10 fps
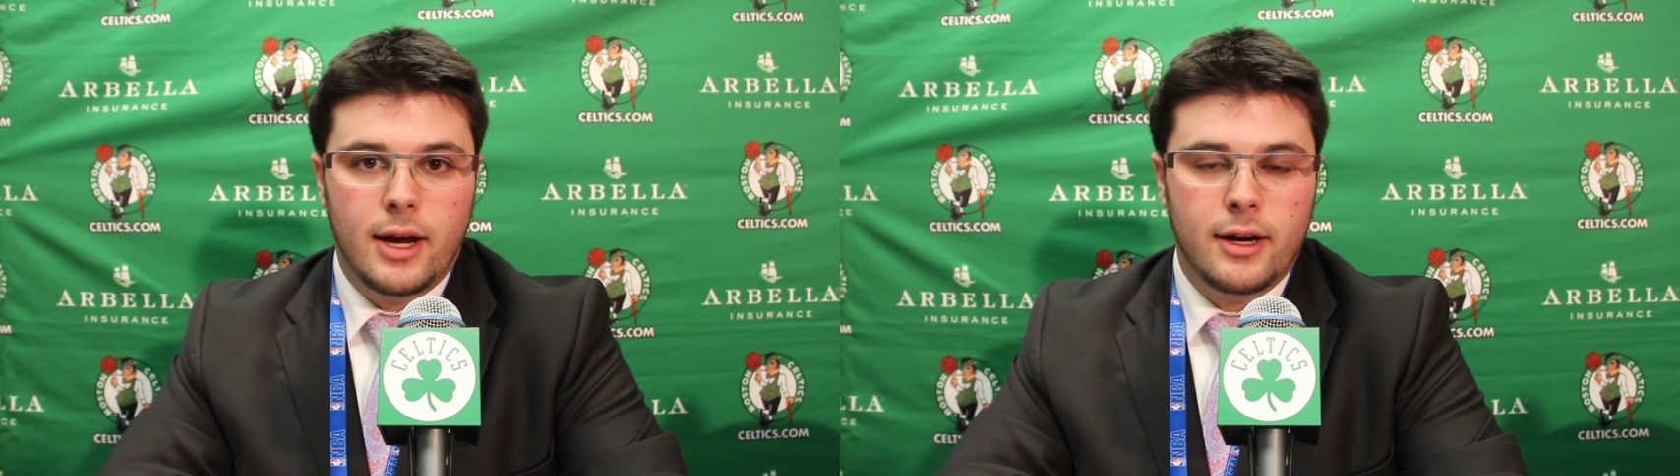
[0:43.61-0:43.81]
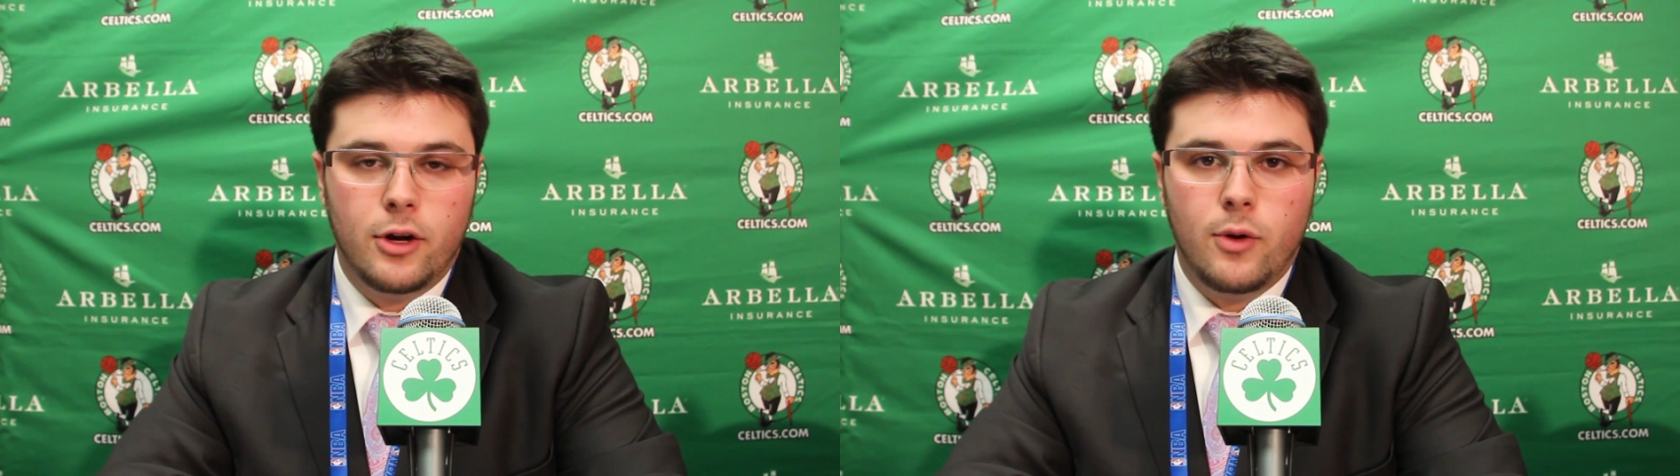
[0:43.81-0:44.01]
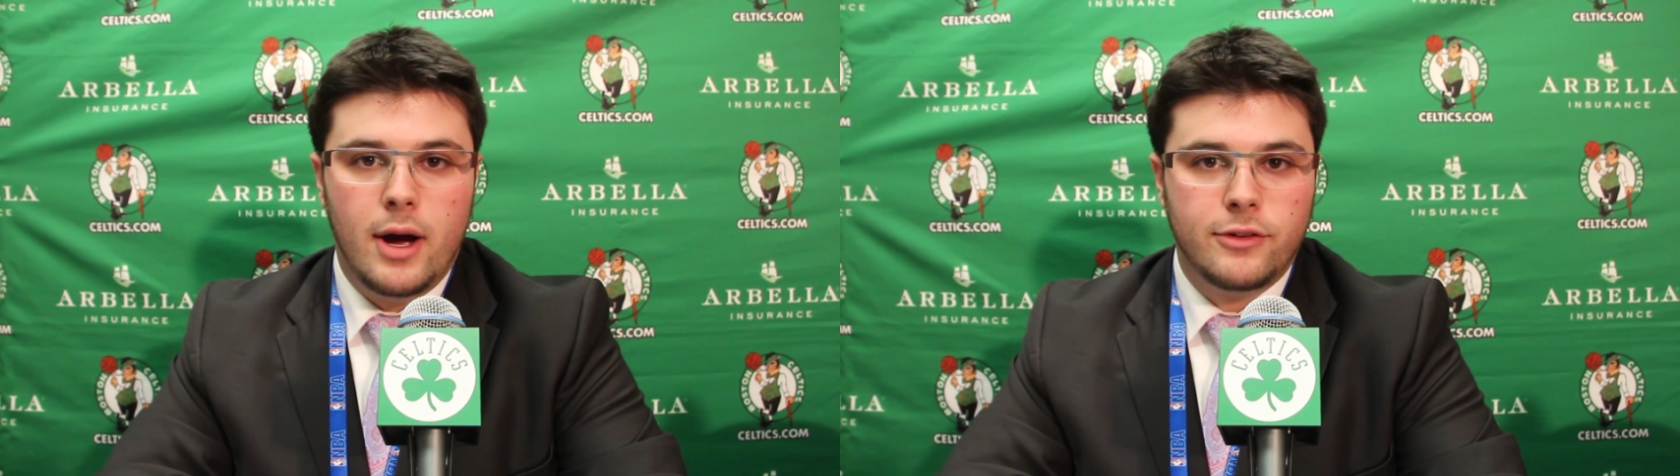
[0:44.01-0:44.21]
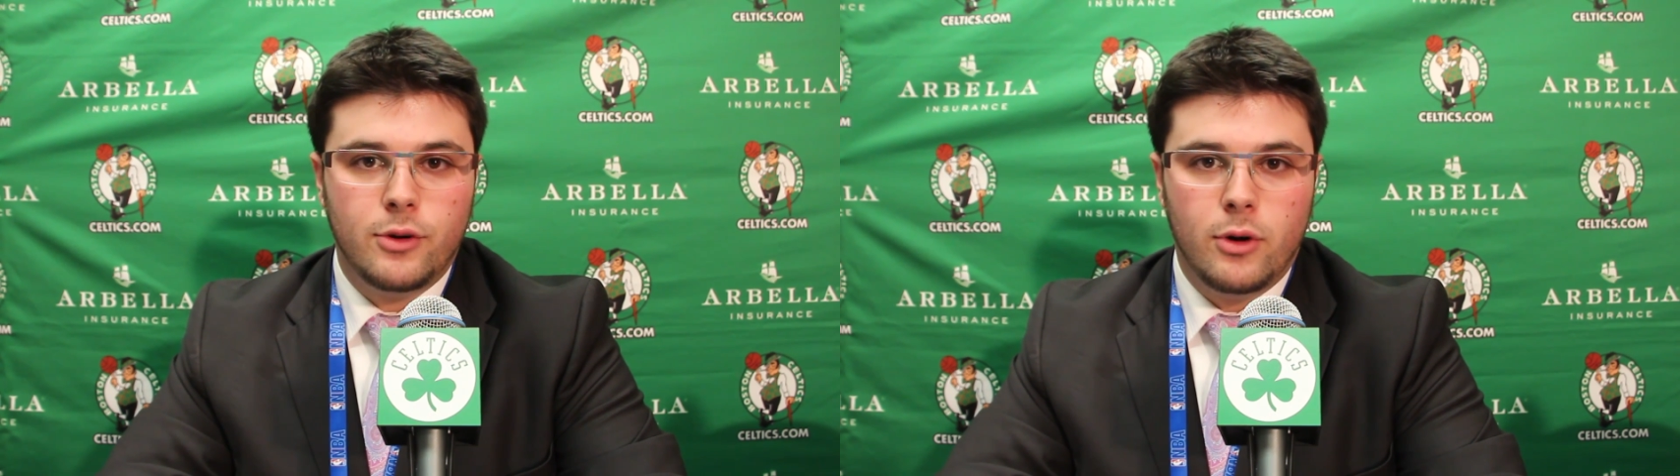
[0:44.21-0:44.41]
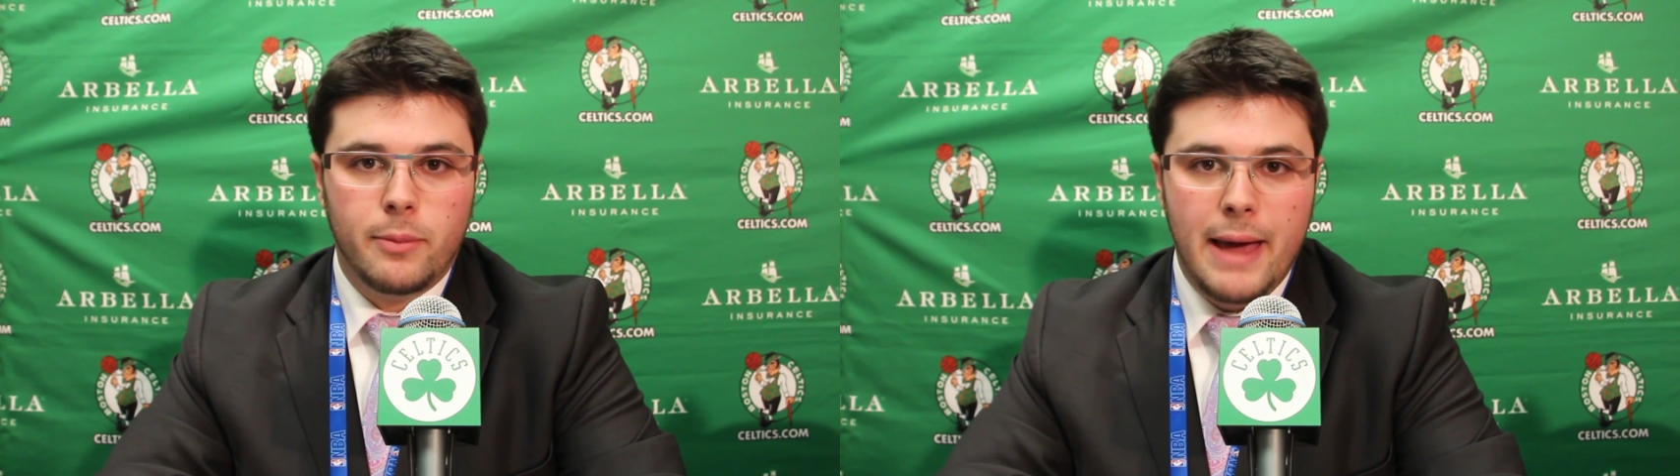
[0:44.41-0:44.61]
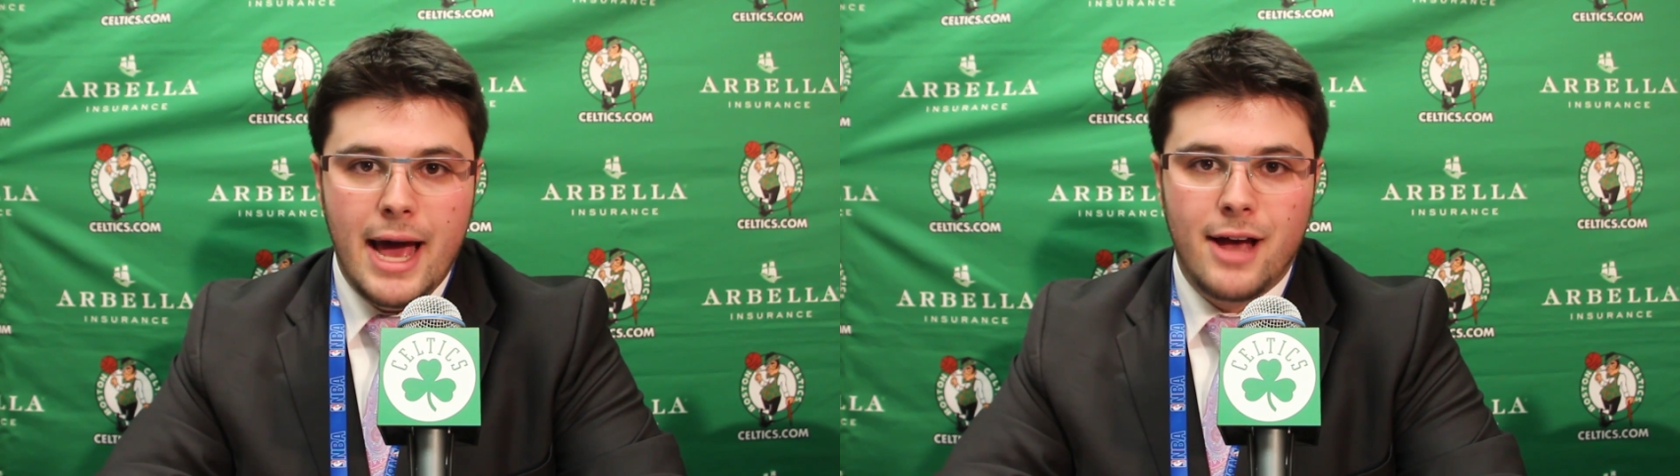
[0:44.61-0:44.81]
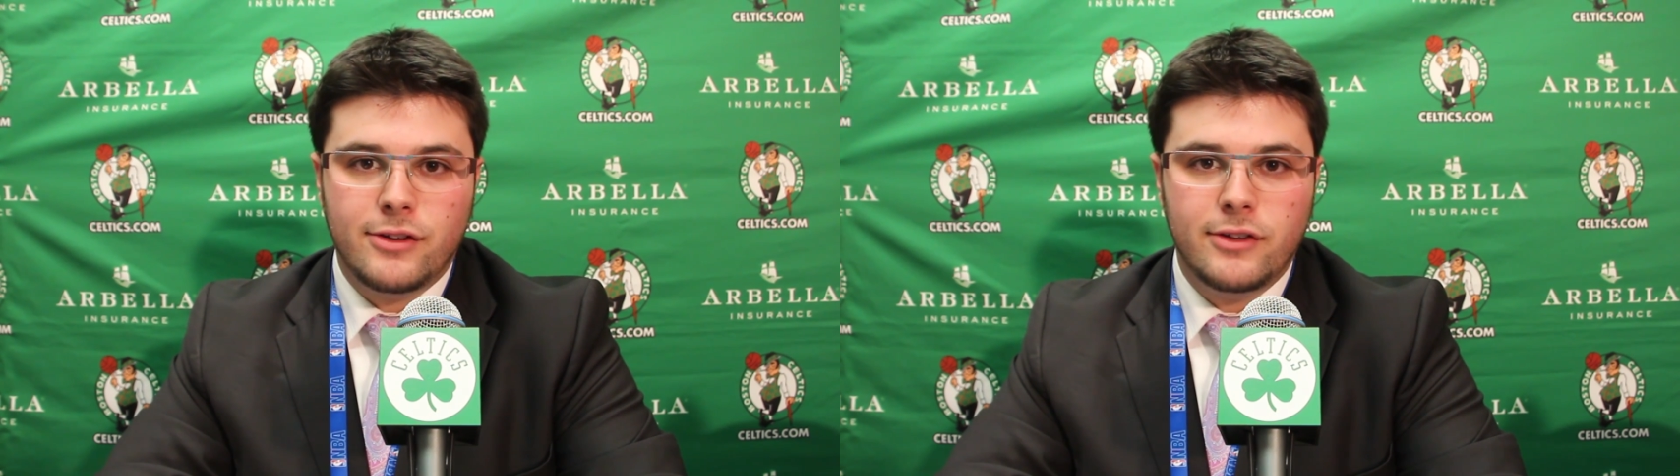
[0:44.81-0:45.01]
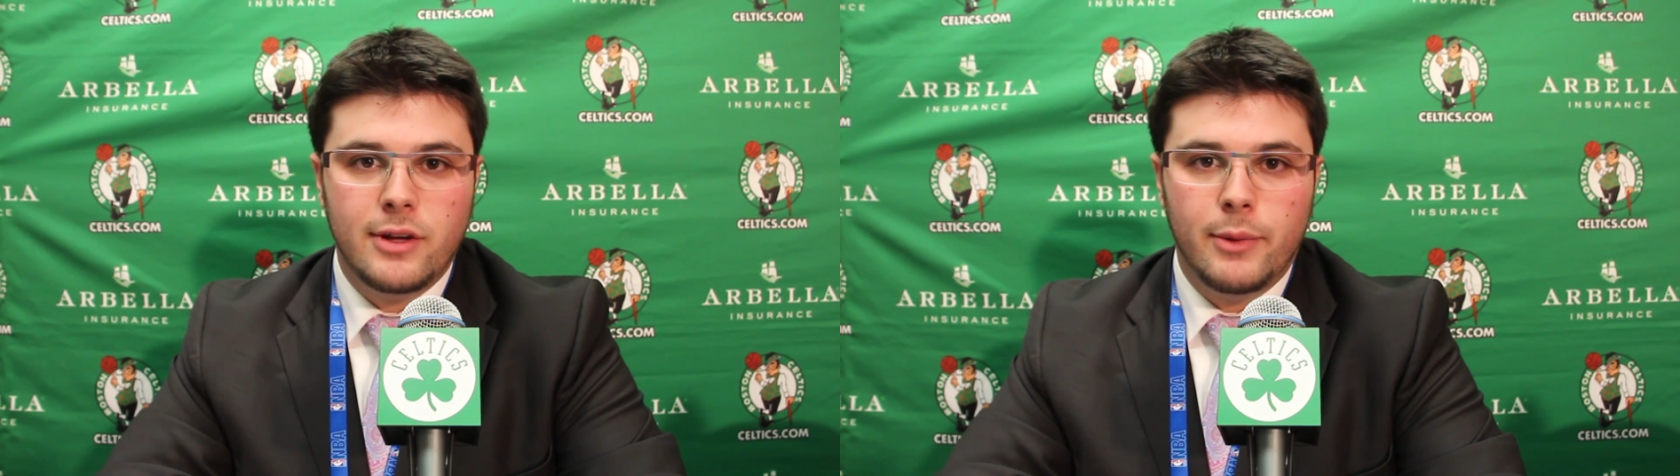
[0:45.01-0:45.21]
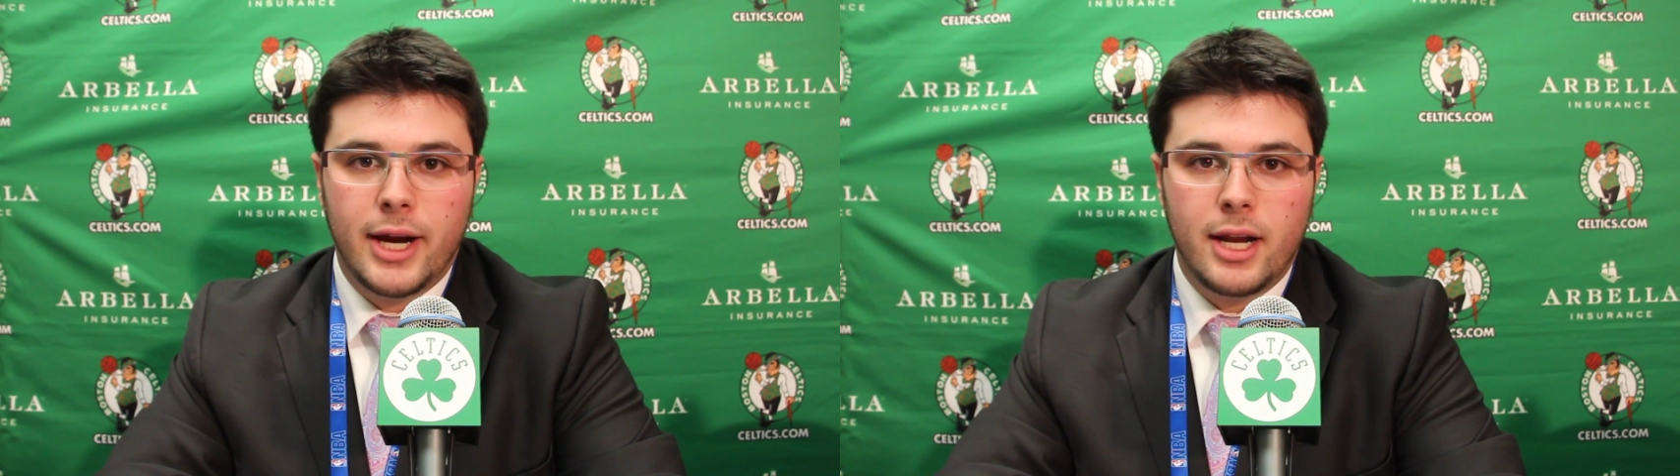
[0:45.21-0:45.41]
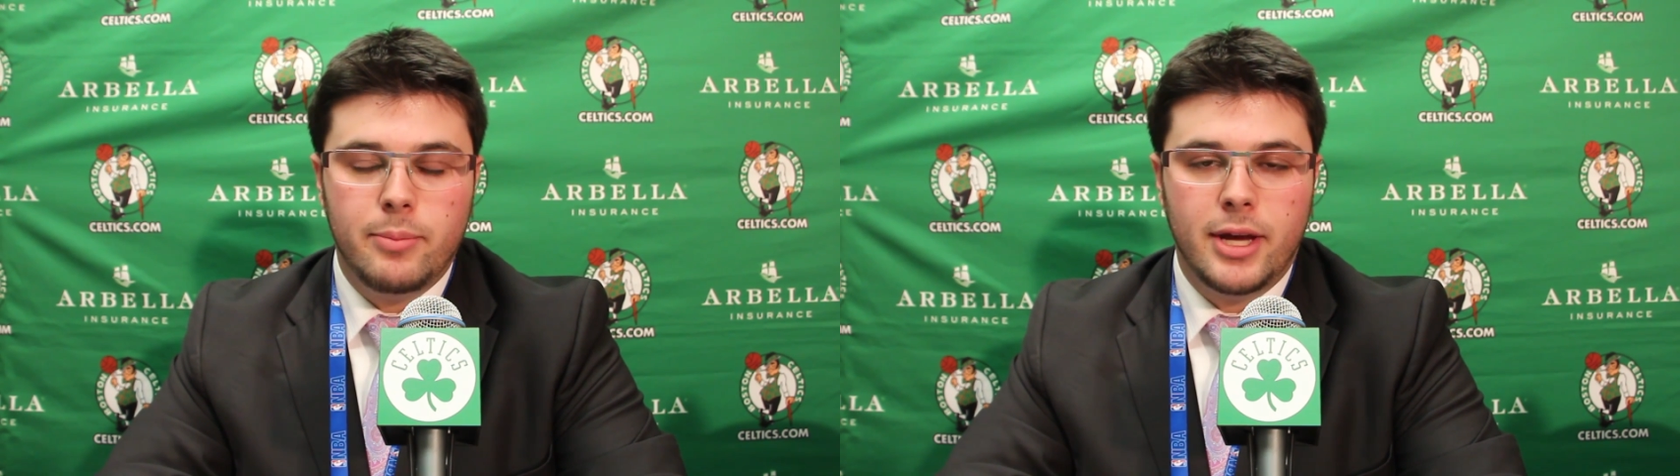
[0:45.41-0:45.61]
kind of cross court passes that were getting